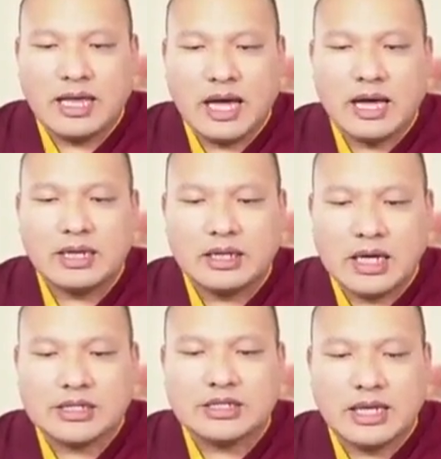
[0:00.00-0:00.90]
And from
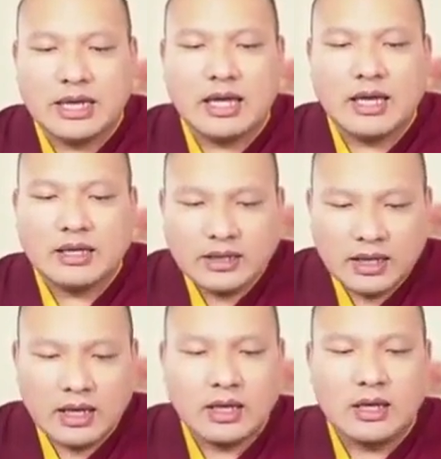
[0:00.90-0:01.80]
that time
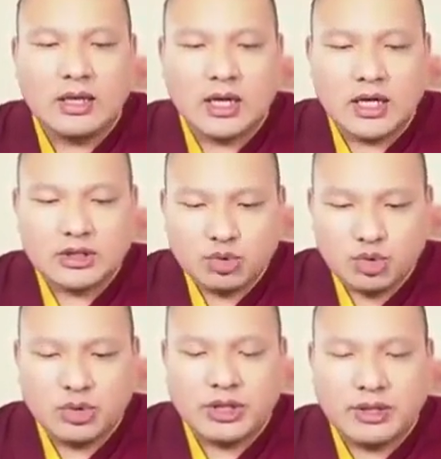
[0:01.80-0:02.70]
until Mikyo Dorje was
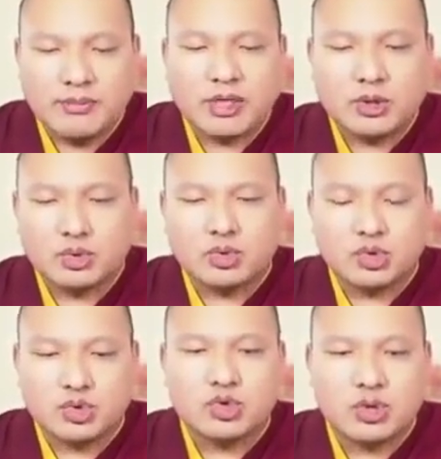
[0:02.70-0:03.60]
enthroned in the Great